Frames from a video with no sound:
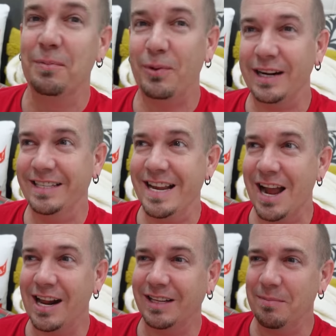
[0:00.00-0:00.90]
mom! Preston
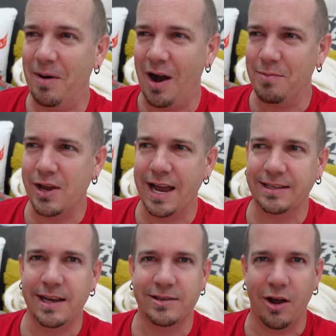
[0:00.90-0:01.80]
got the mom. You
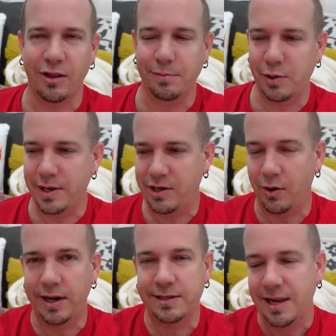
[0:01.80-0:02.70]
guys, he has all the Bluey
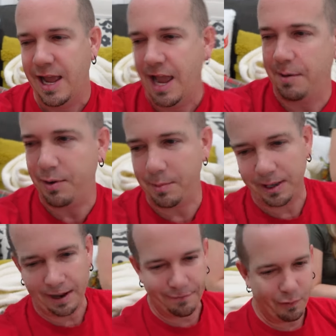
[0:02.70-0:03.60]
toys, and
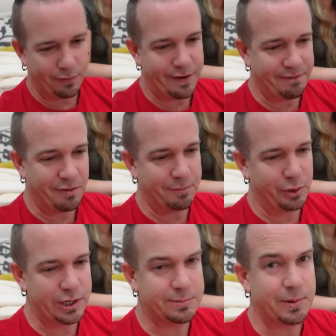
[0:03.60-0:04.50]
probably like 4 or 5 different
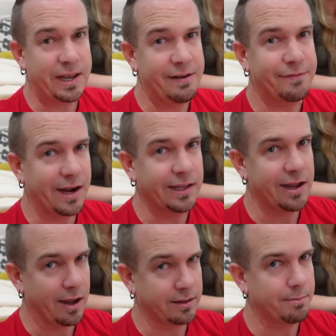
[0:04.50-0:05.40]
Blueys, but he finally
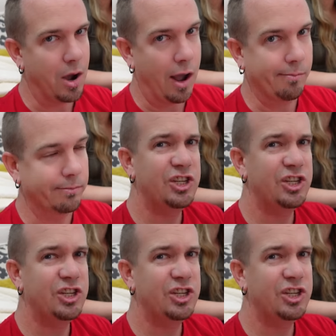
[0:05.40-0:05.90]
got the mom.